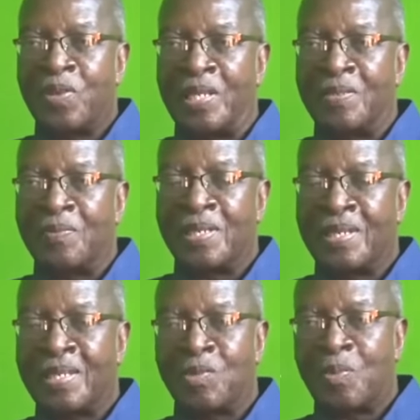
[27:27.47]
with
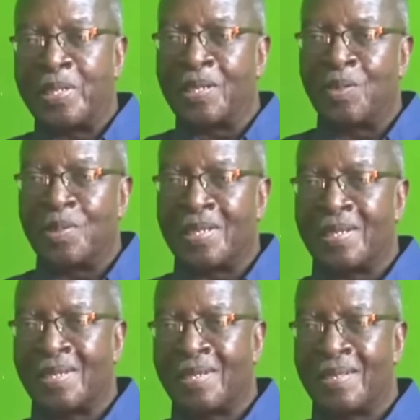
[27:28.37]
Escobar included?
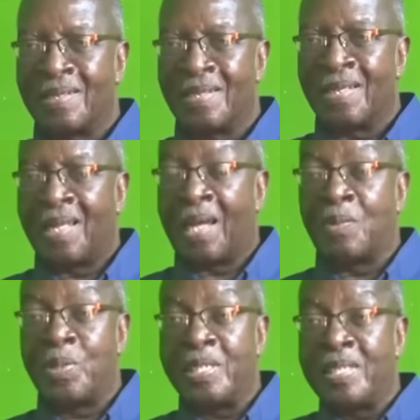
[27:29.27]
And
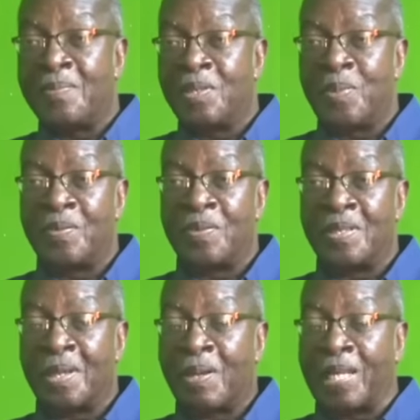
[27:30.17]
we seem to be,
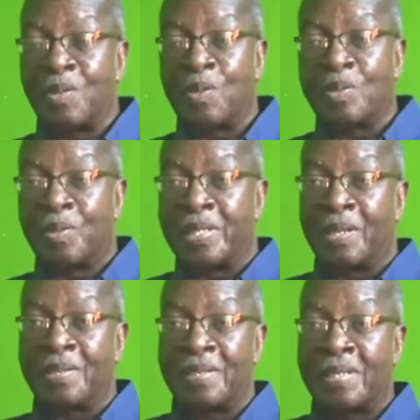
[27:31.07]
I don't know, it
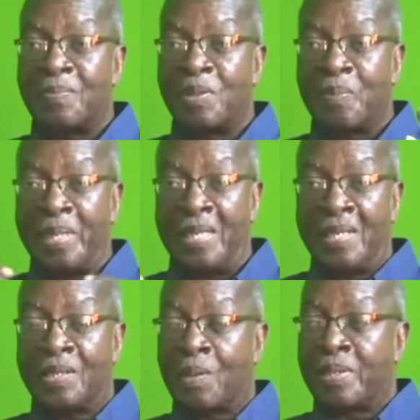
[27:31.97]
doesn't seem to me
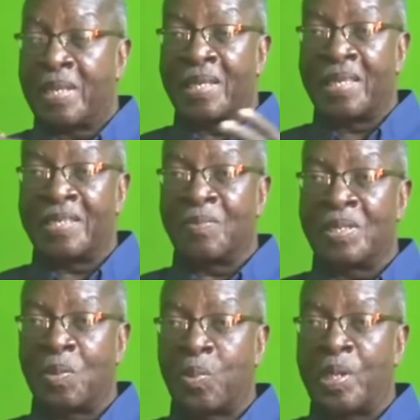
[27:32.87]
that our delegation was
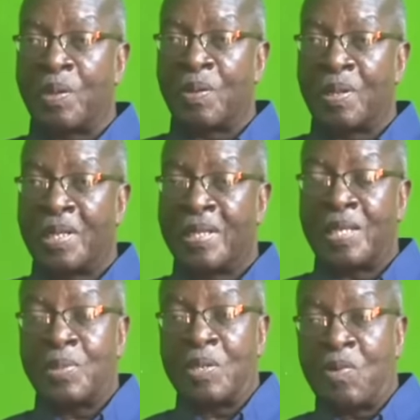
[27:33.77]
aware that
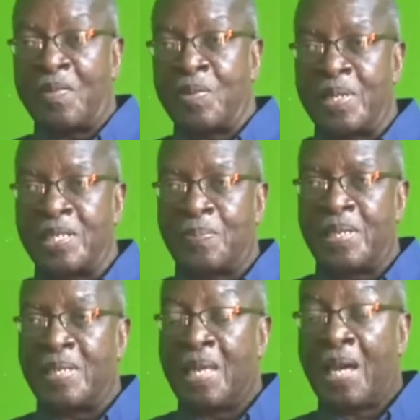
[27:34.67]
he was arriving with his
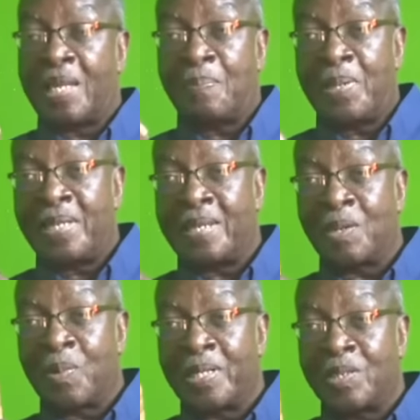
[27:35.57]
plane. And that plane had
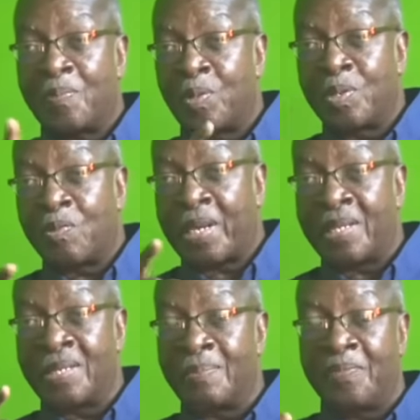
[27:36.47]
acquired some
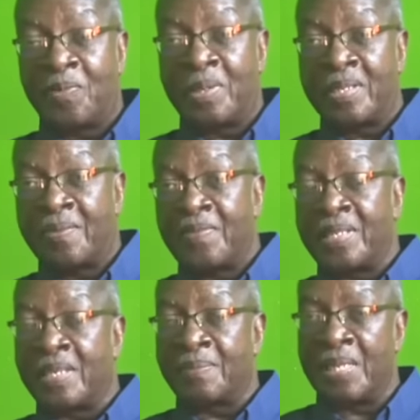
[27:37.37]
notoriety before the St.
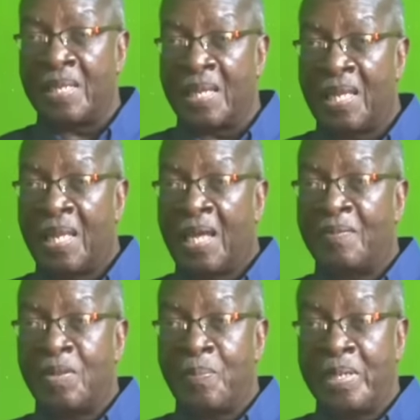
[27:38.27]
Vincent meeting. And
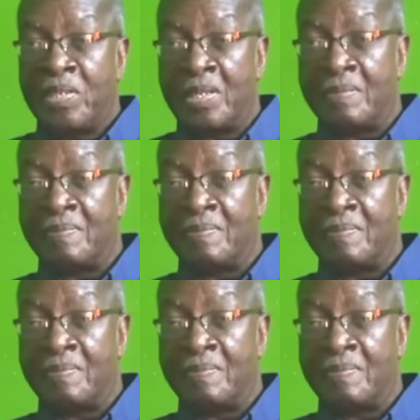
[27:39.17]
if the mission